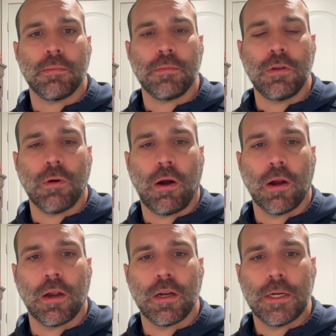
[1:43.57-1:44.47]
You
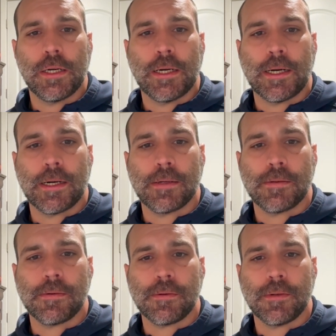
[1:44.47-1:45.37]
are going
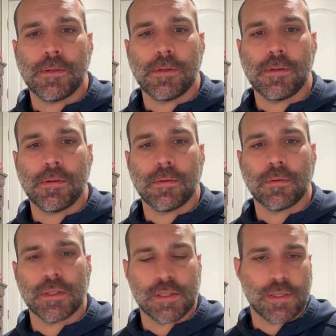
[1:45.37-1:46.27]

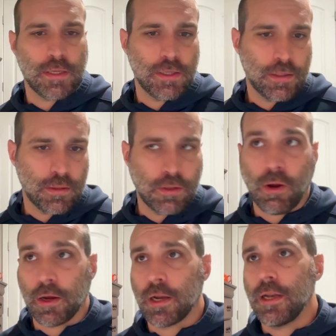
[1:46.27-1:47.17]

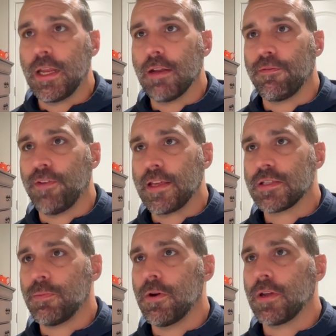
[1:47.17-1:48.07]
to need a
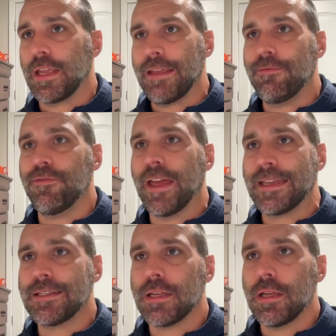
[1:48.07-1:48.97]
Facebook
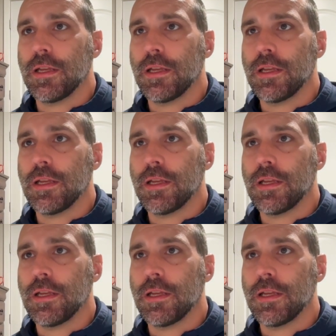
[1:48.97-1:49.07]
event.